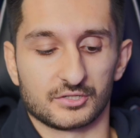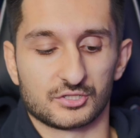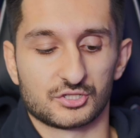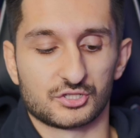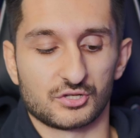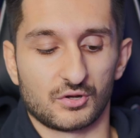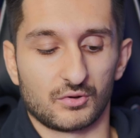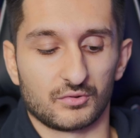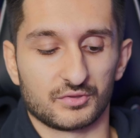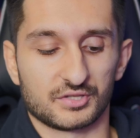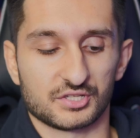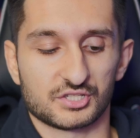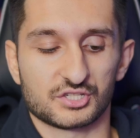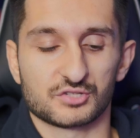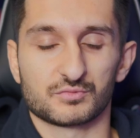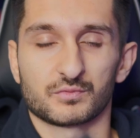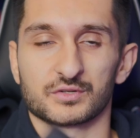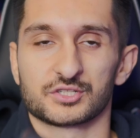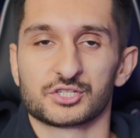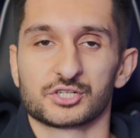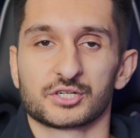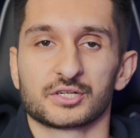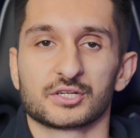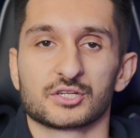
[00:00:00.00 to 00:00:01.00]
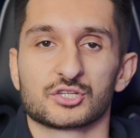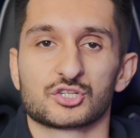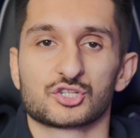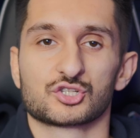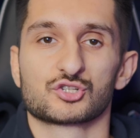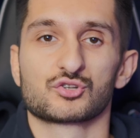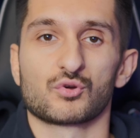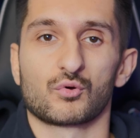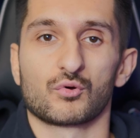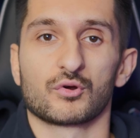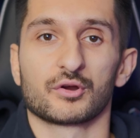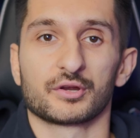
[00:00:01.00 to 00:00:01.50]
So this is what you're going to
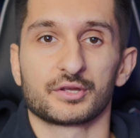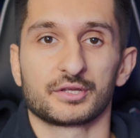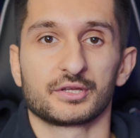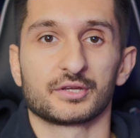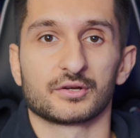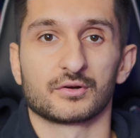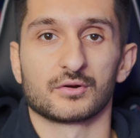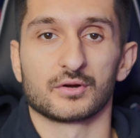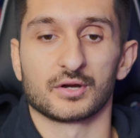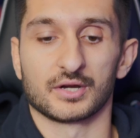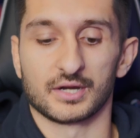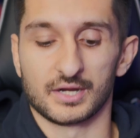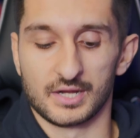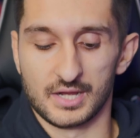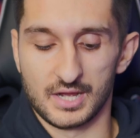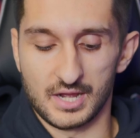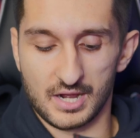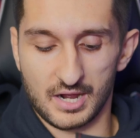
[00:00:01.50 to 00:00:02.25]
store your